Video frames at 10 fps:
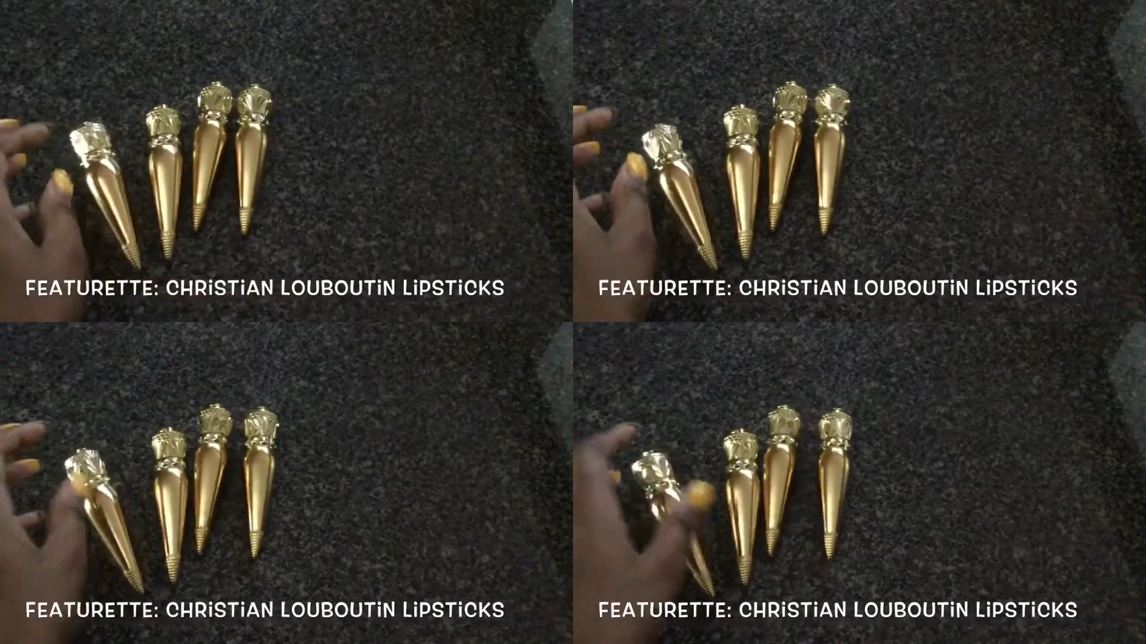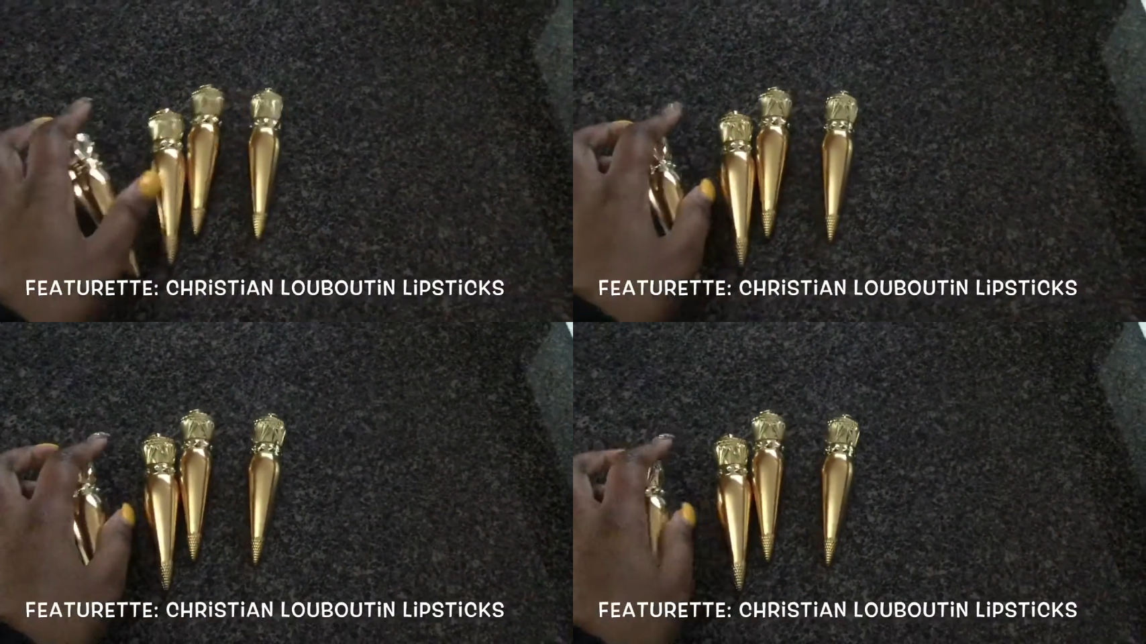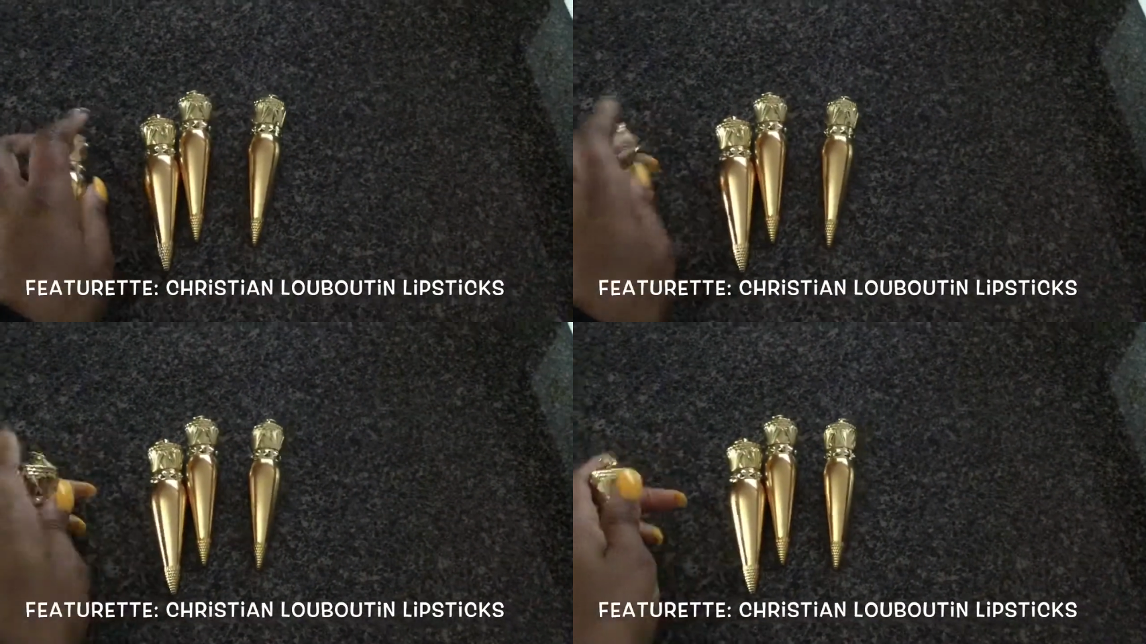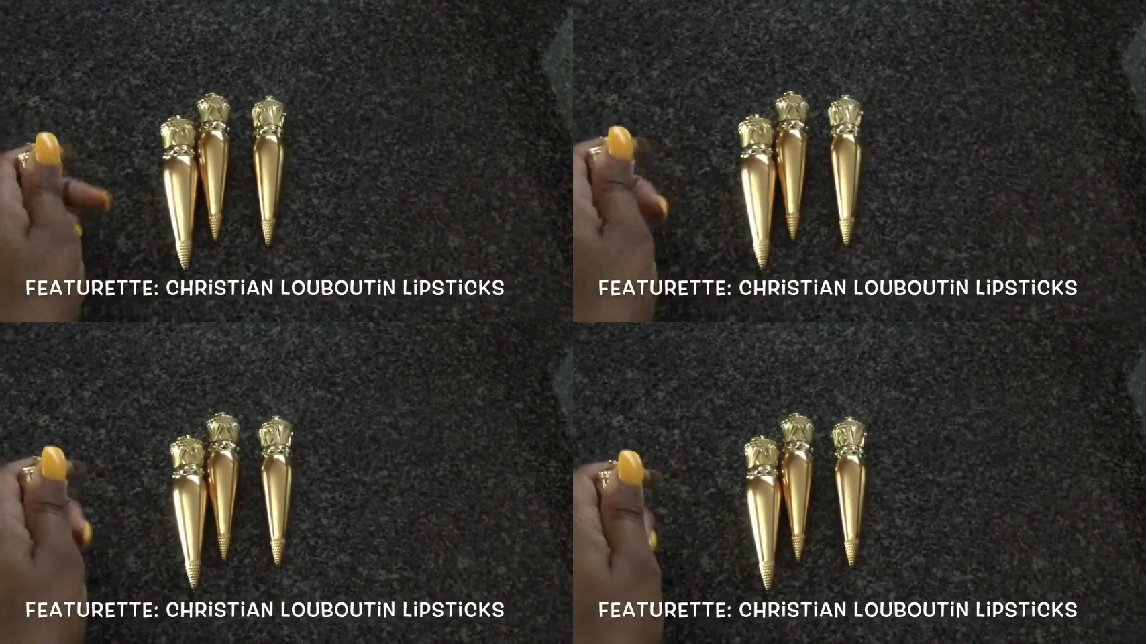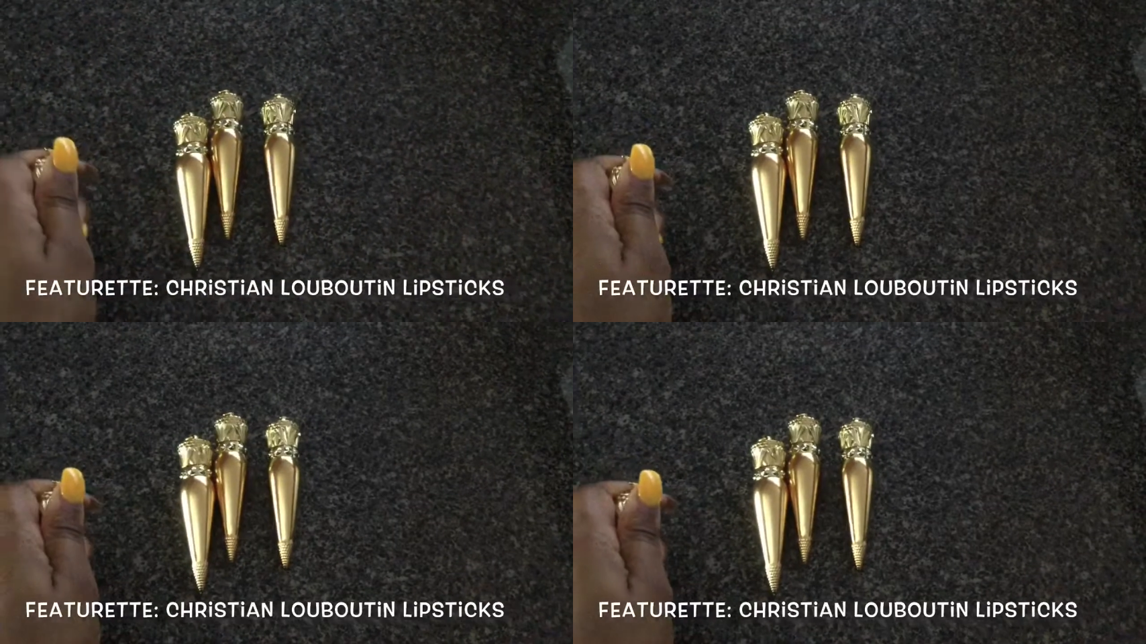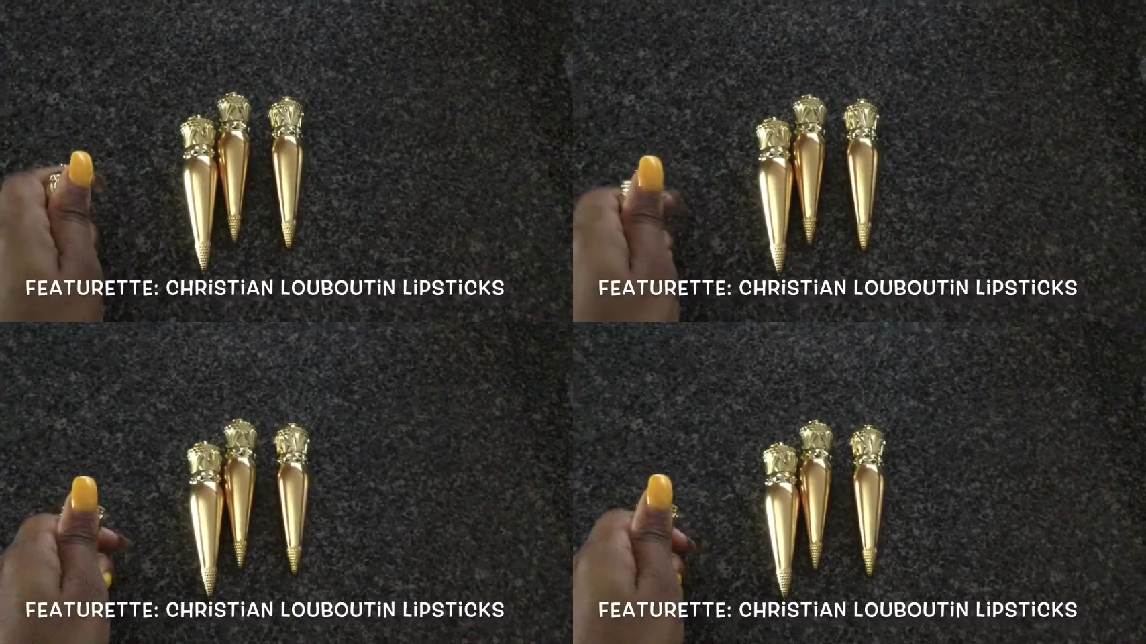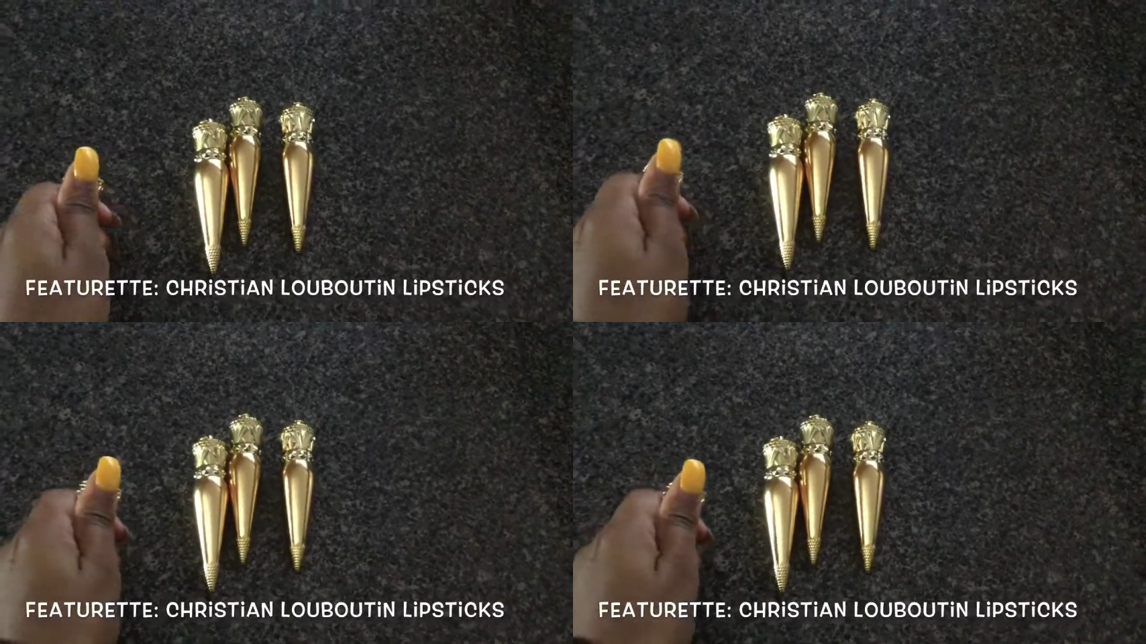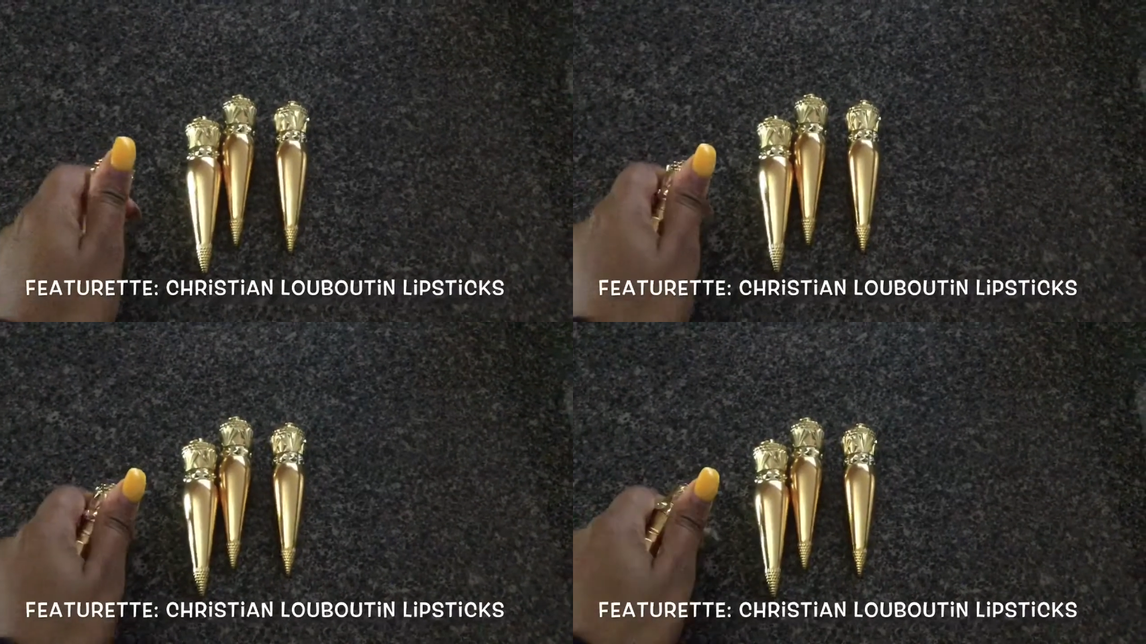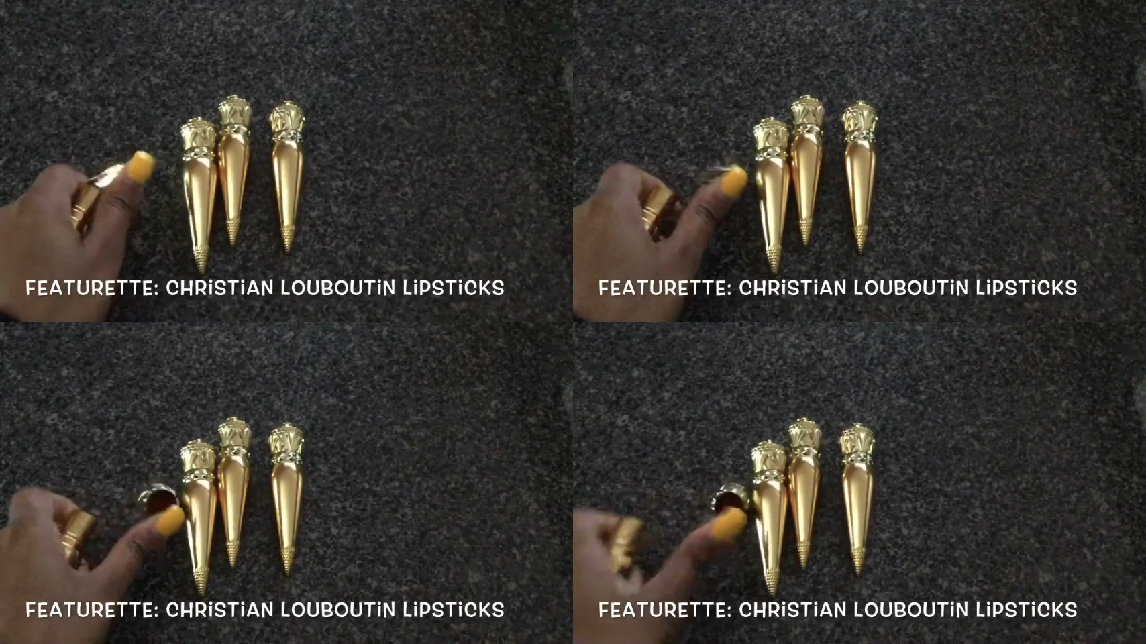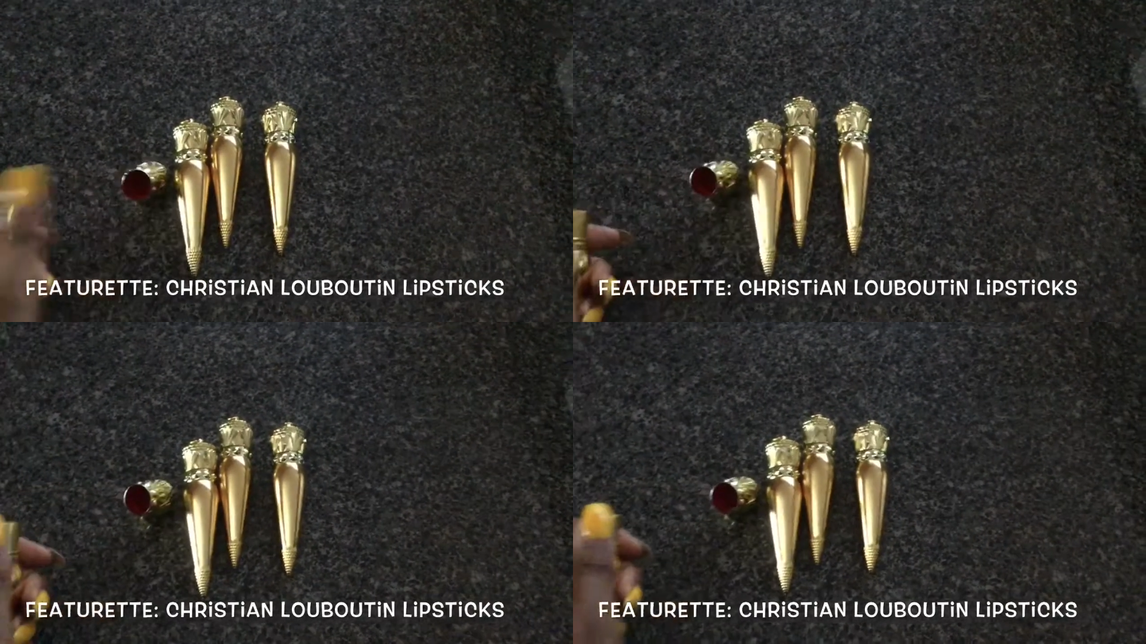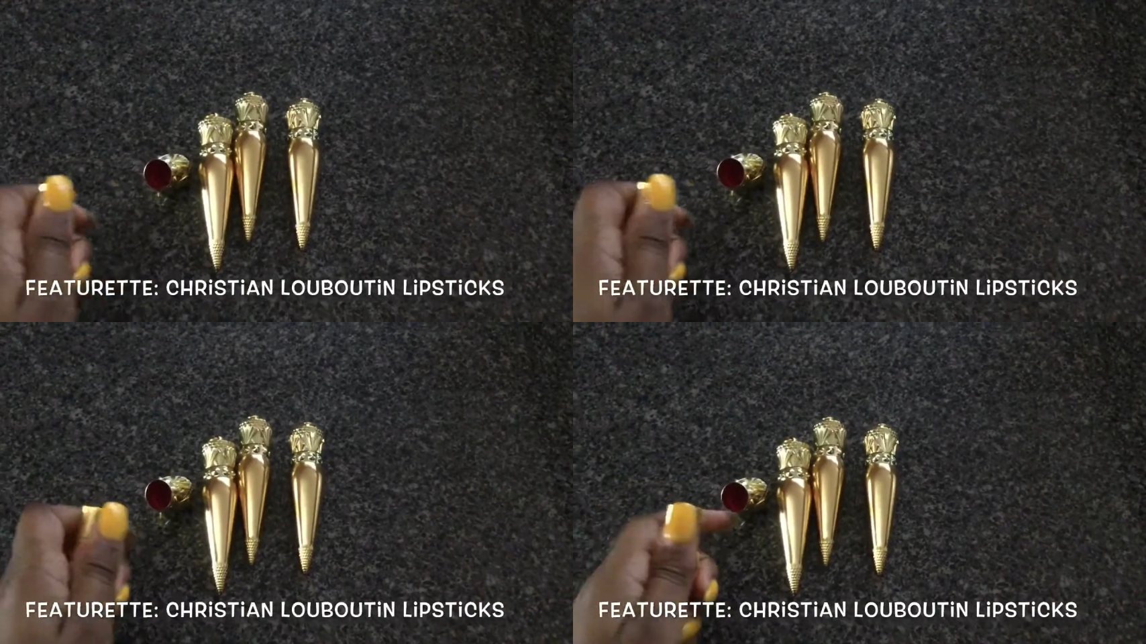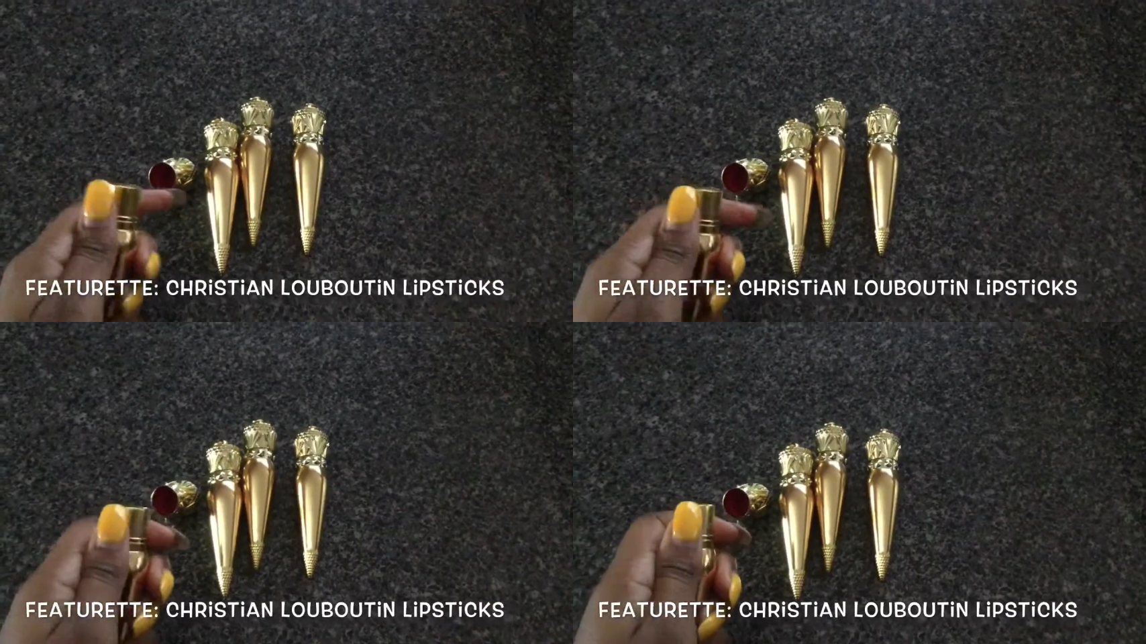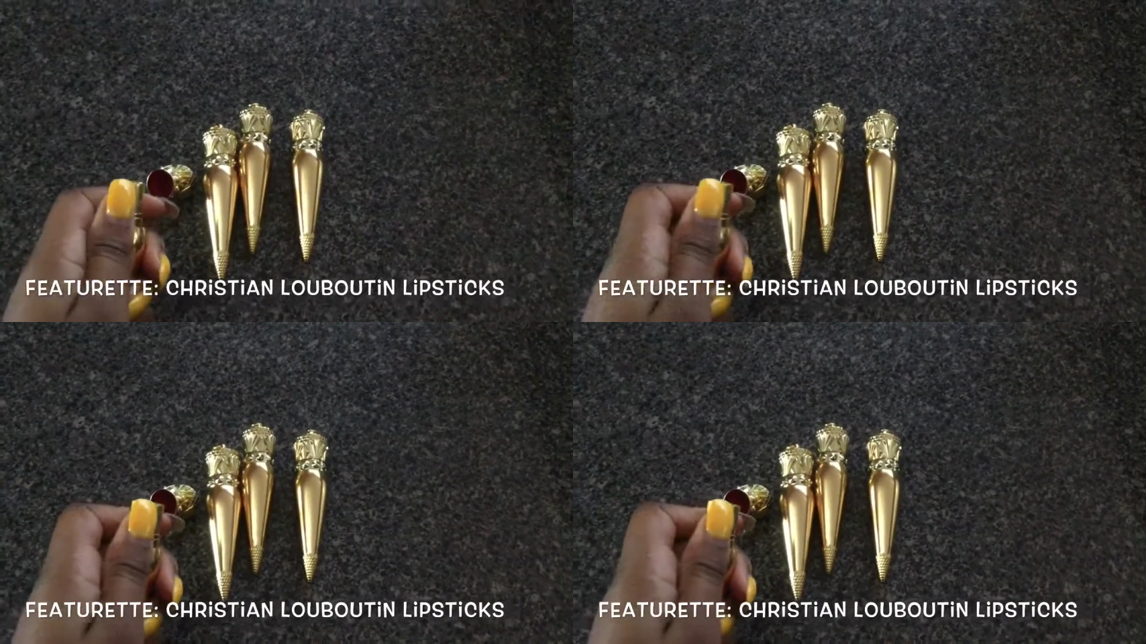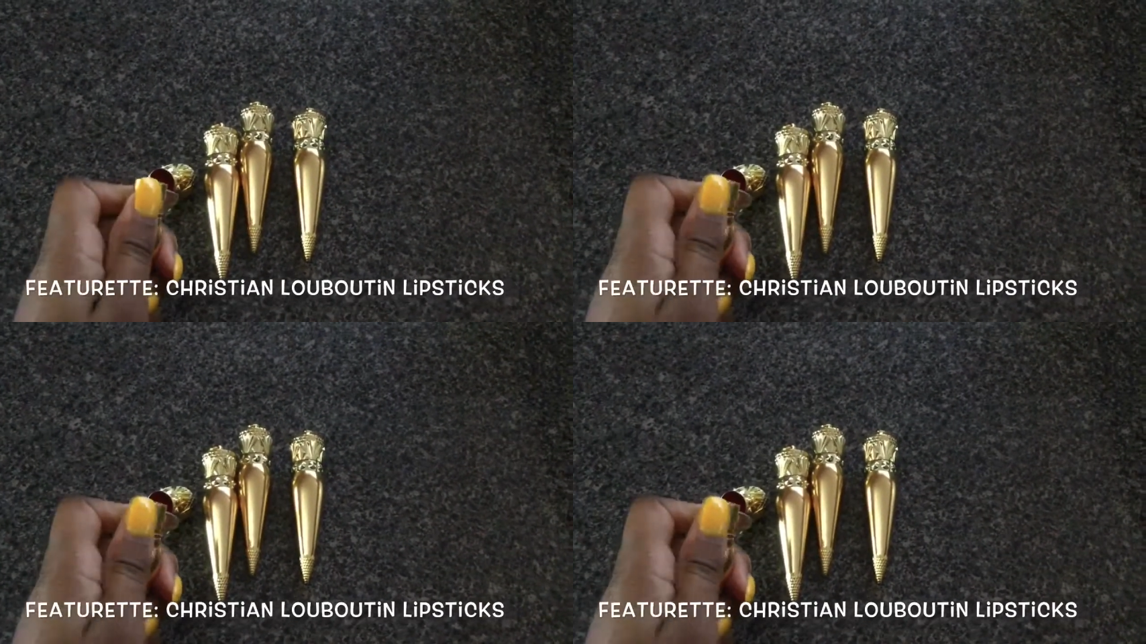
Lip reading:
Nobody's mouth can be seen.